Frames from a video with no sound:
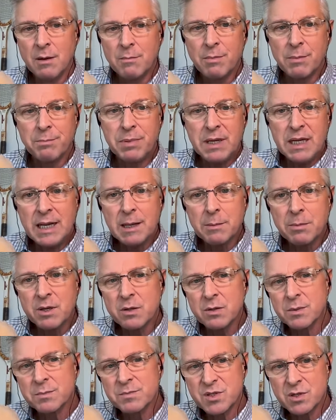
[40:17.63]
But being able
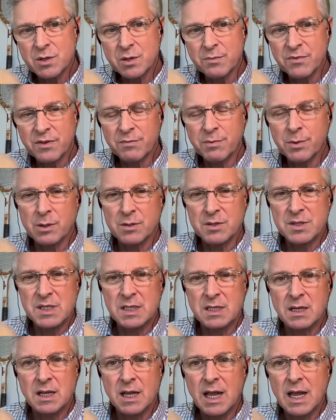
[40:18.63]
to observe the
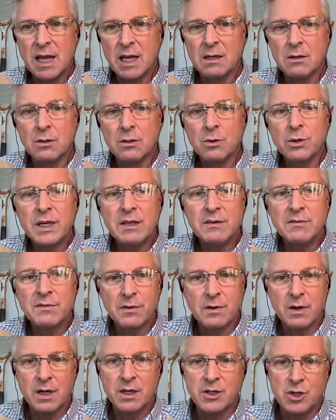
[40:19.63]
person and looking
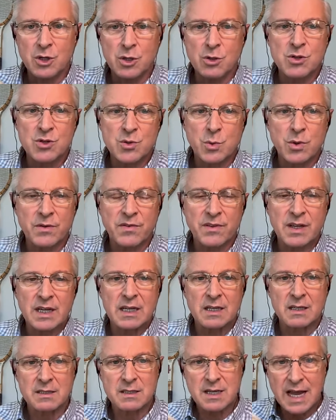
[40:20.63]
for unusual
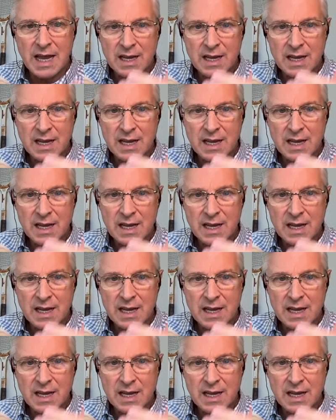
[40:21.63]
things.